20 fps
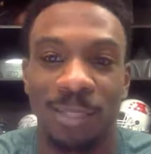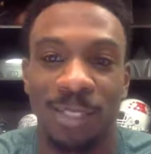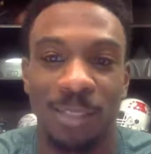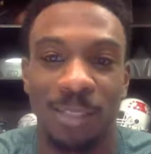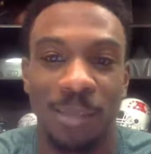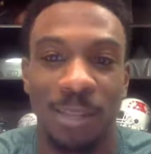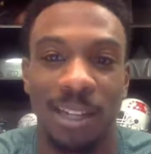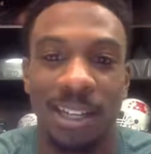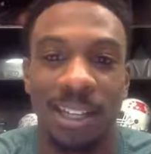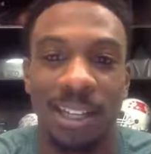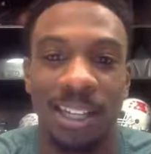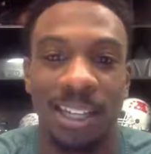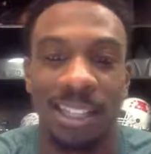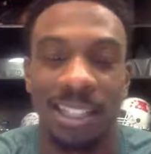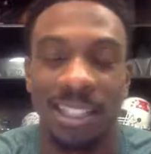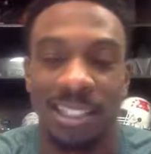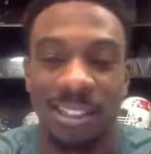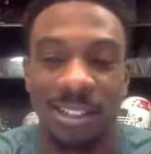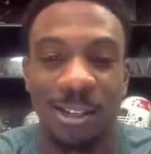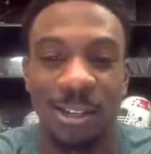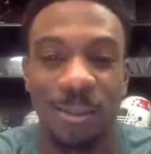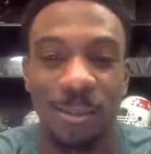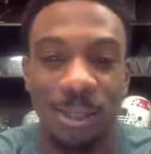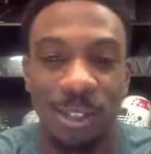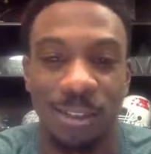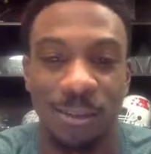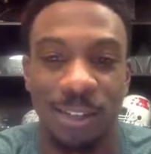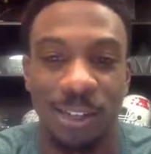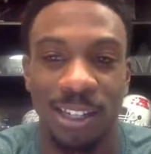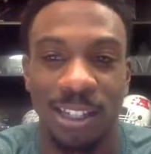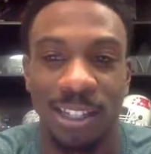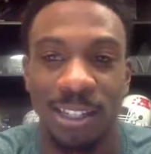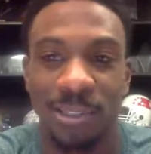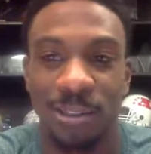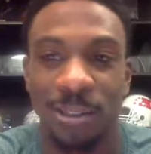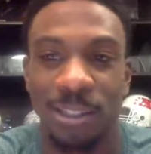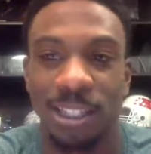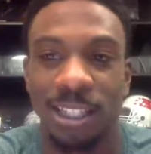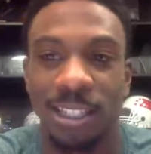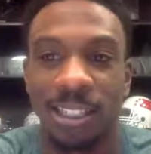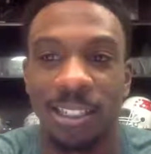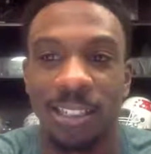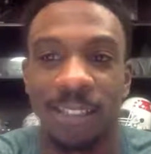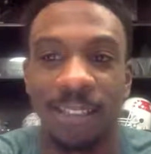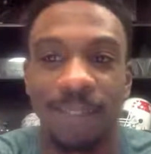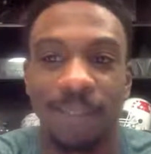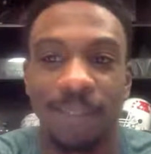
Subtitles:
the spotlight and is always ready to go and get it.